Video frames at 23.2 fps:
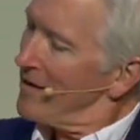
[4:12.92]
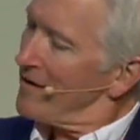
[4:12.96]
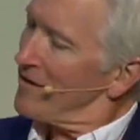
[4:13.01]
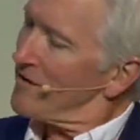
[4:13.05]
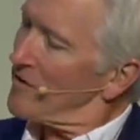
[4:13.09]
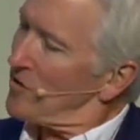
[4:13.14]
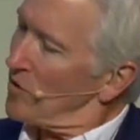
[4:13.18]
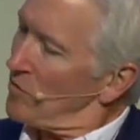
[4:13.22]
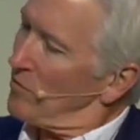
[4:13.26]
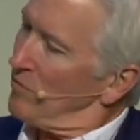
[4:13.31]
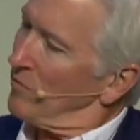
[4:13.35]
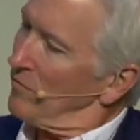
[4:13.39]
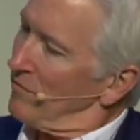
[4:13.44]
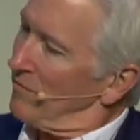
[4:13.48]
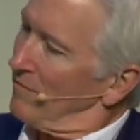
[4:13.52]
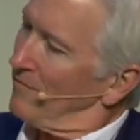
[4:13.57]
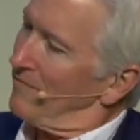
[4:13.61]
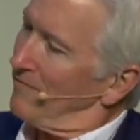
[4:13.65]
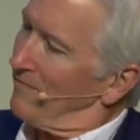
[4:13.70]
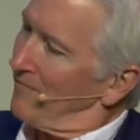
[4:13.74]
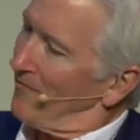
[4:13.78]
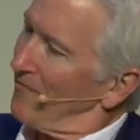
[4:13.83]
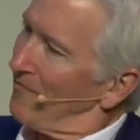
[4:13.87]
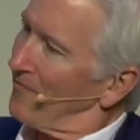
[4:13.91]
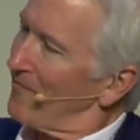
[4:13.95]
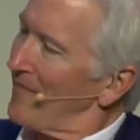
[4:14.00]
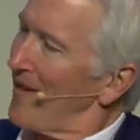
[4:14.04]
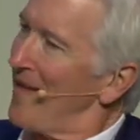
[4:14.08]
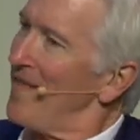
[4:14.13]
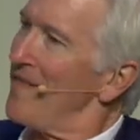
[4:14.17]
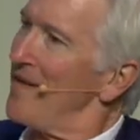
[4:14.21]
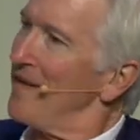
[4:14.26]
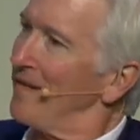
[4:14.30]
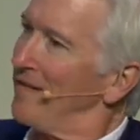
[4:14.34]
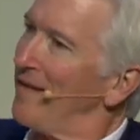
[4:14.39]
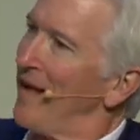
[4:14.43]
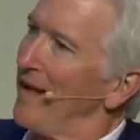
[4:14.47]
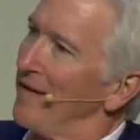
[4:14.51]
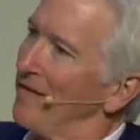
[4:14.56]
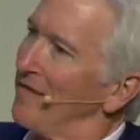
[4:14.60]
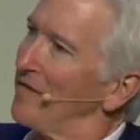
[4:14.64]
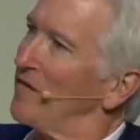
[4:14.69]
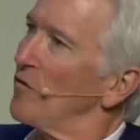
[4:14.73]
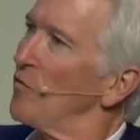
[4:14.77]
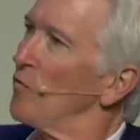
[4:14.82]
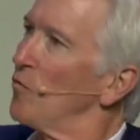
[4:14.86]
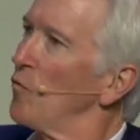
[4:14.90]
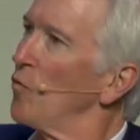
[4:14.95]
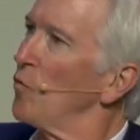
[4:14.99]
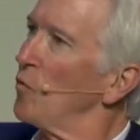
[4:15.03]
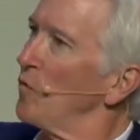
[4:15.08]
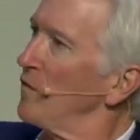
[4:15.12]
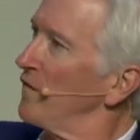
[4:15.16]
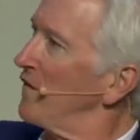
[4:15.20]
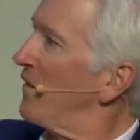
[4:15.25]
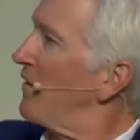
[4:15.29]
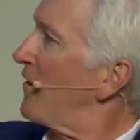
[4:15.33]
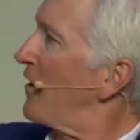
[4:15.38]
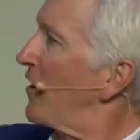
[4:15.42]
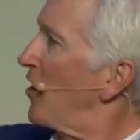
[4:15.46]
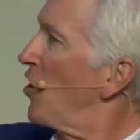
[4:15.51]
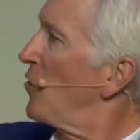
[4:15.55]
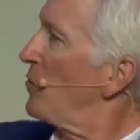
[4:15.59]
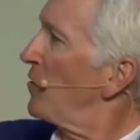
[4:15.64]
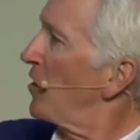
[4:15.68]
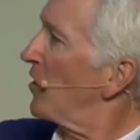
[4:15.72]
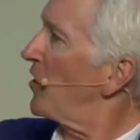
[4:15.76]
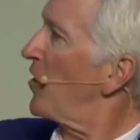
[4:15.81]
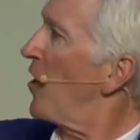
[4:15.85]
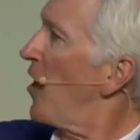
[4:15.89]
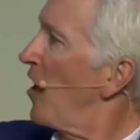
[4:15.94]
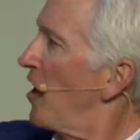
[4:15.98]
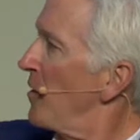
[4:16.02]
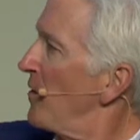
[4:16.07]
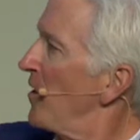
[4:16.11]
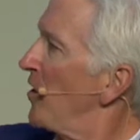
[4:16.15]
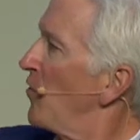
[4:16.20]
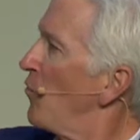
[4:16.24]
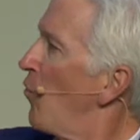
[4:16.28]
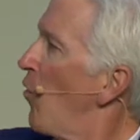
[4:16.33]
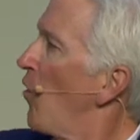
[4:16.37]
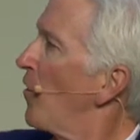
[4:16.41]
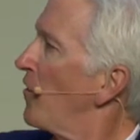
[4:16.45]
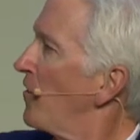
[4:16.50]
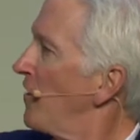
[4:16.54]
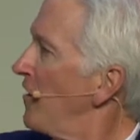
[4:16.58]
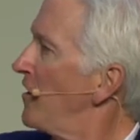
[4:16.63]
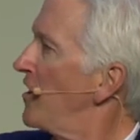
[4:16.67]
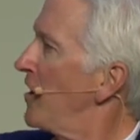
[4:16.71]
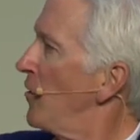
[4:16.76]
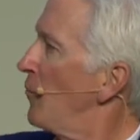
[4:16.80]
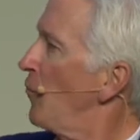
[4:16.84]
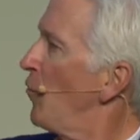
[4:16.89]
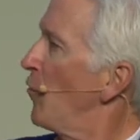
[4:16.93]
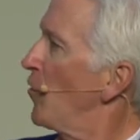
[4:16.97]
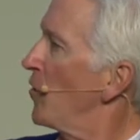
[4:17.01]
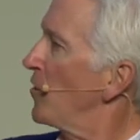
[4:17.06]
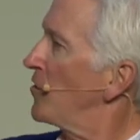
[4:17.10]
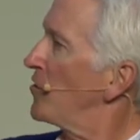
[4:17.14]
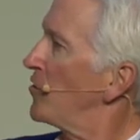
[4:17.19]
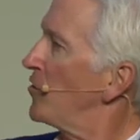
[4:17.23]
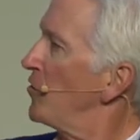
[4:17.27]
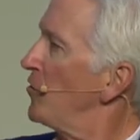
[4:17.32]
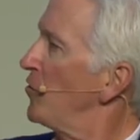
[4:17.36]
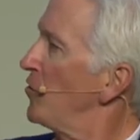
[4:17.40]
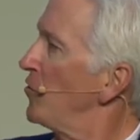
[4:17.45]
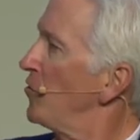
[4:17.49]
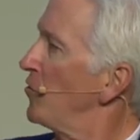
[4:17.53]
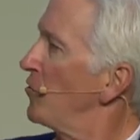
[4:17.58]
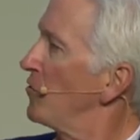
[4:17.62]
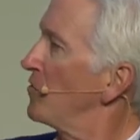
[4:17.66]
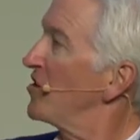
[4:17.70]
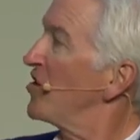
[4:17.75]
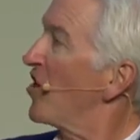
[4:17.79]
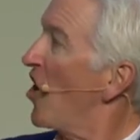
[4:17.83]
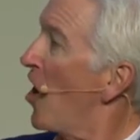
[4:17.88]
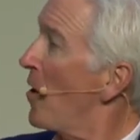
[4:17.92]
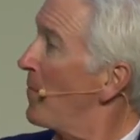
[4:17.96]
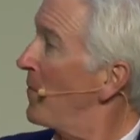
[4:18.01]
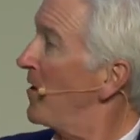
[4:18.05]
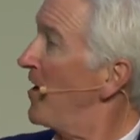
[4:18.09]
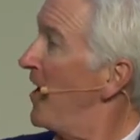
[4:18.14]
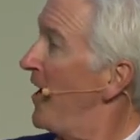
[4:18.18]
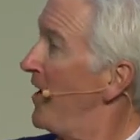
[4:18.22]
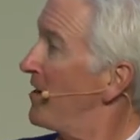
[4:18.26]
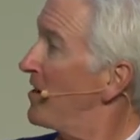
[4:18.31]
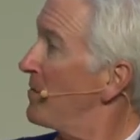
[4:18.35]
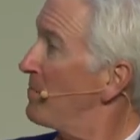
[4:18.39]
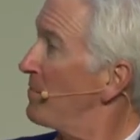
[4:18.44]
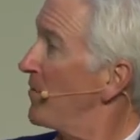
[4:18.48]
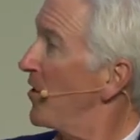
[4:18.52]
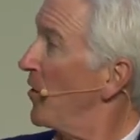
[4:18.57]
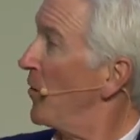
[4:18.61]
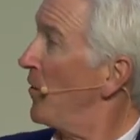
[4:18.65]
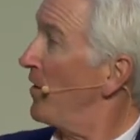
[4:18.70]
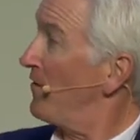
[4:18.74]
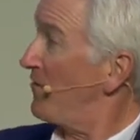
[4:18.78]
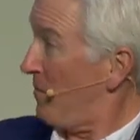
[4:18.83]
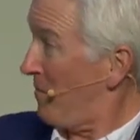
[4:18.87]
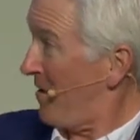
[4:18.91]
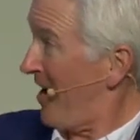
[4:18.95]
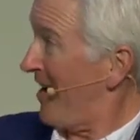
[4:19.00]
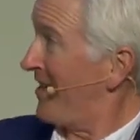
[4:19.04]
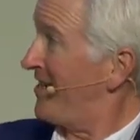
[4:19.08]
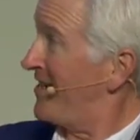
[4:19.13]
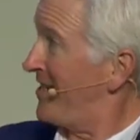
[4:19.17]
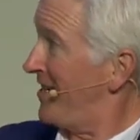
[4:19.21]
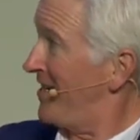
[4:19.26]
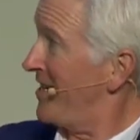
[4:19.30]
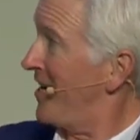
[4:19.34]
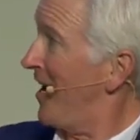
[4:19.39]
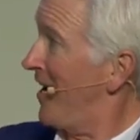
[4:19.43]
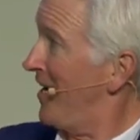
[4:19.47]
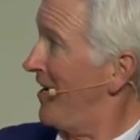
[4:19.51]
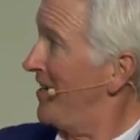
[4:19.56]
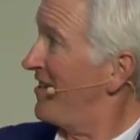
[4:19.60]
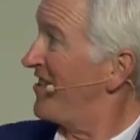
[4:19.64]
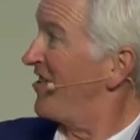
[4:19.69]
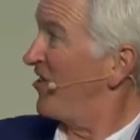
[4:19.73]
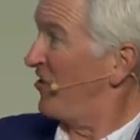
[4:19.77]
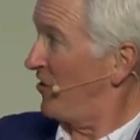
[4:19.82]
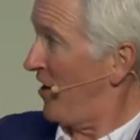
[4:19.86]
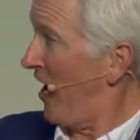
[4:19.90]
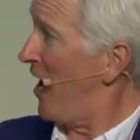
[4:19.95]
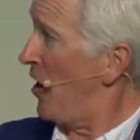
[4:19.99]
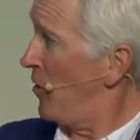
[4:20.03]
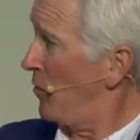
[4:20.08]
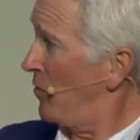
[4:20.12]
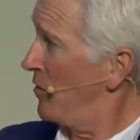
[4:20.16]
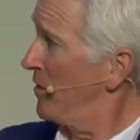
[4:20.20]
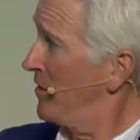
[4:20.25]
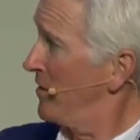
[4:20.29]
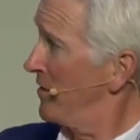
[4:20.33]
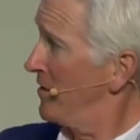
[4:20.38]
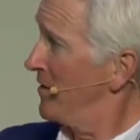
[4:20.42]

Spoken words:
So in this sense, the rules of the global economy in Washington were to dominate the period from 1990 till now.